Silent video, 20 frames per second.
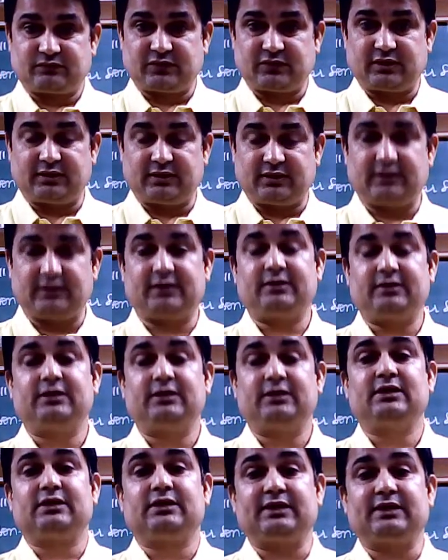
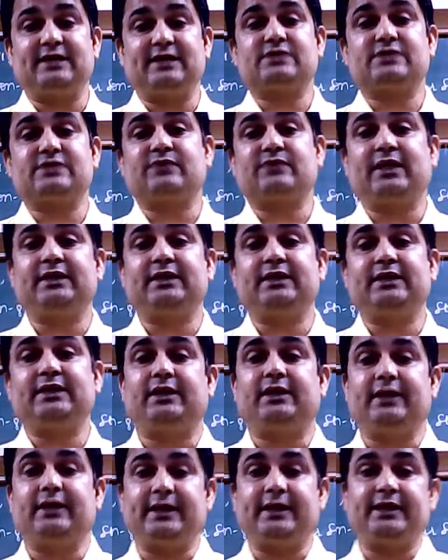her. That's why the
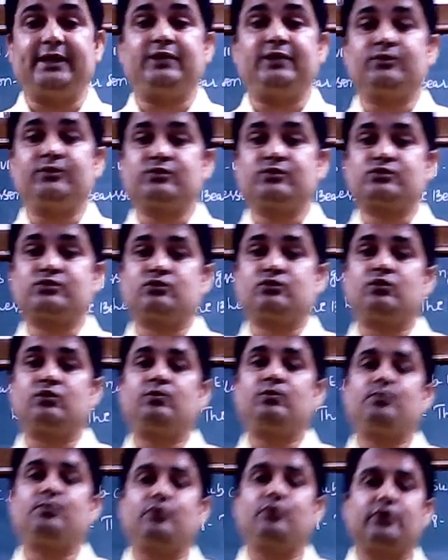lady used
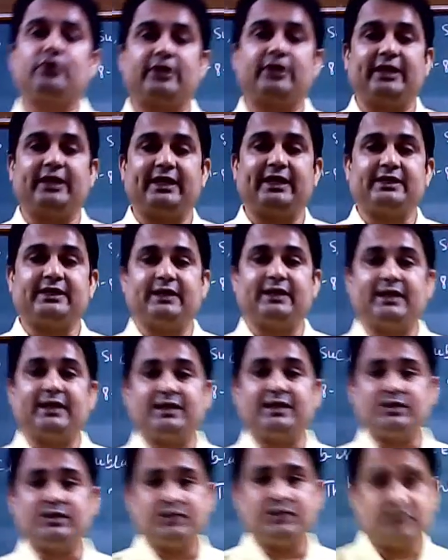to put it
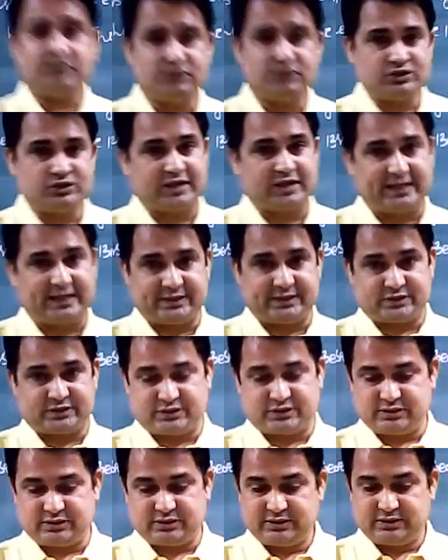in chains.
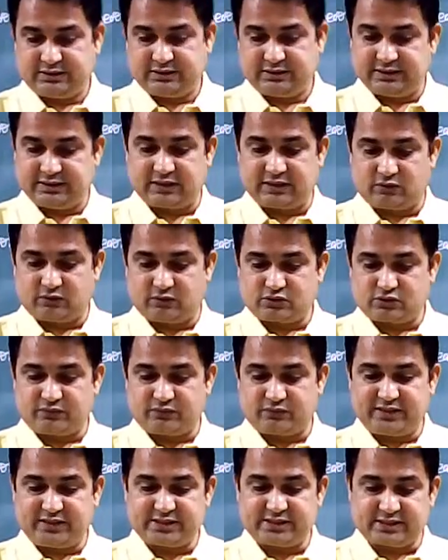That also
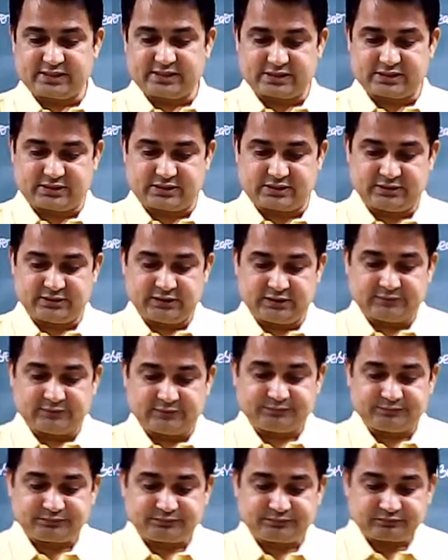we discussed.
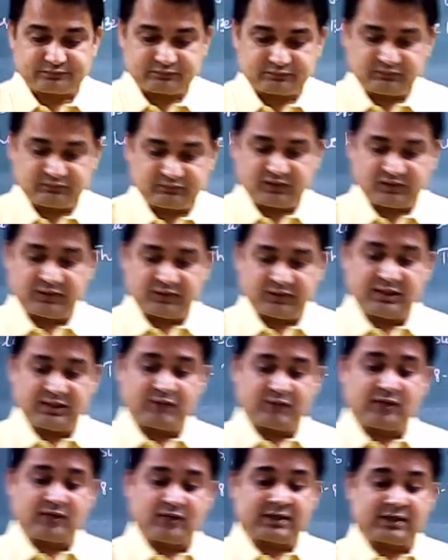Then
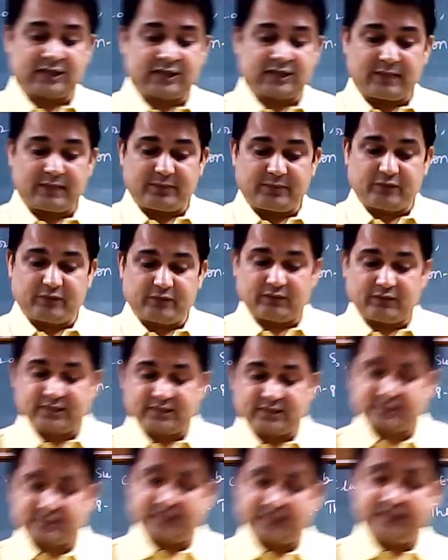what happened one
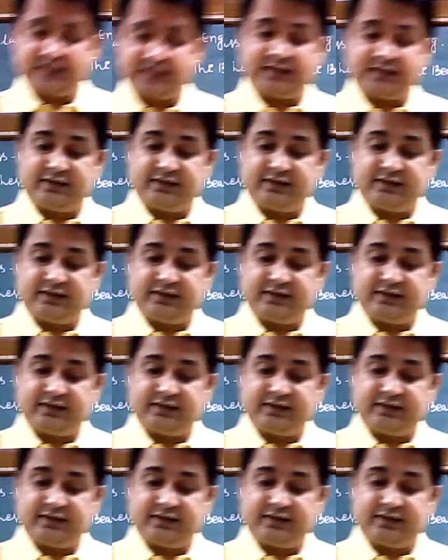Sunday